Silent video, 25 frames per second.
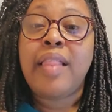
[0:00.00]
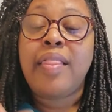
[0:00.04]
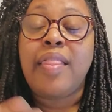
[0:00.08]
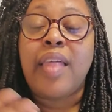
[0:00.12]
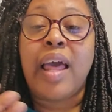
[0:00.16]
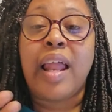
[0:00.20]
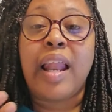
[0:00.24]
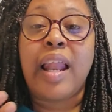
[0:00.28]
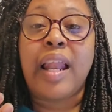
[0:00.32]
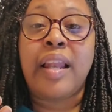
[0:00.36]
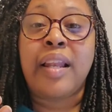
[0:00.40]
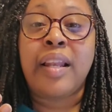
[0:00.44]

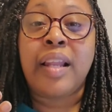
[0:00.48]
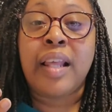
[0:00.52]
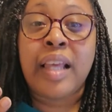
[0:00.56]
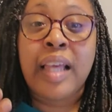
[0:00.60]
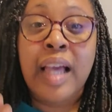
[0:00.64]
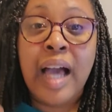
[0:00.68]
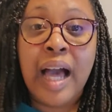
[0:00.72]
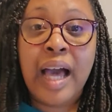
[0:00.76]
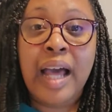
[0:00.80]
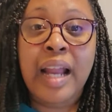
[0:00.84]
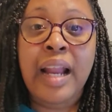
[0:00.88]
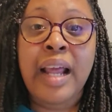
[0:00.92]
that
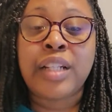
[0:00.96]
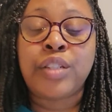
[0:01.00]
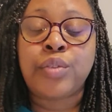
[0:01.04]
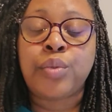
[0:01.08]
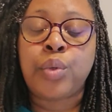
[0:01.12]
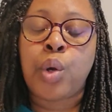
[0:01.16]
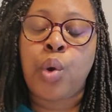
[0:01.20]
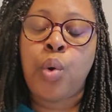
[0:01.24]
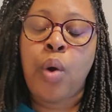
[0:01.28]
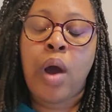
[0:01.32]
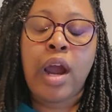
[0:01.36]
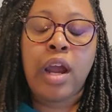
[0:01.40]
God has
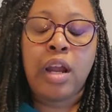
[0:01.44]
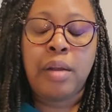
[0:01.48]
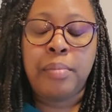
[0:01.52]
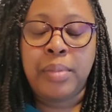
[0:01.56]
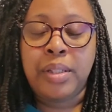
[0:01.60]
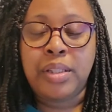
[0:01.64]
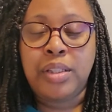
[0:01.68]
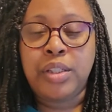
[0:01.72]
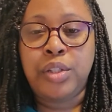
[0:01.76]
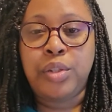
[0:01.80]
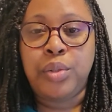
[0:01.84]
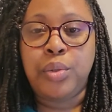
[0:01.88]
required
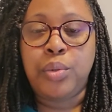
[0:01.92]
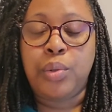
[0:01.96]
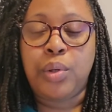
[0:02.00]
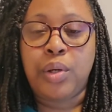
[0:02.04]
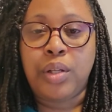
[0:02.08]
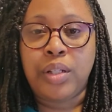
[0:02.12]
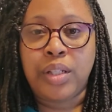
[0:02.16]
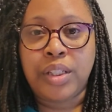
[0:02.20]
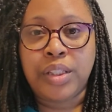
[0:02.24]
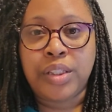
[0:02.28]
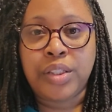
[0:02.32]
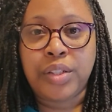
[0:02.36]
me to do
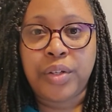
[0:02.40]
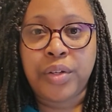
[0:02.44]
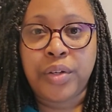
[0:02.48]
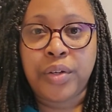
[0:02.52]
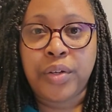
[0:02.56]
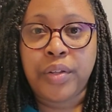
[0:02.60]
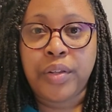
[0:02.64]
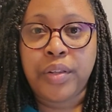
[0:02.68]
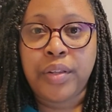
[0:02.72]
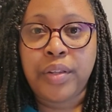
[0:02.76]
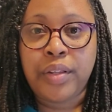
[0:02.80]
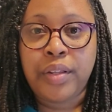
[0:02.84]
on this
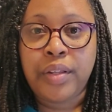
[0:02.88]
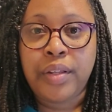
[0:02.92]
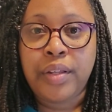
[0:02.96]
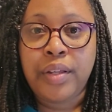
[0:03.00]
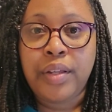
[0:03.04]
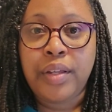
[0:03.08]
earth,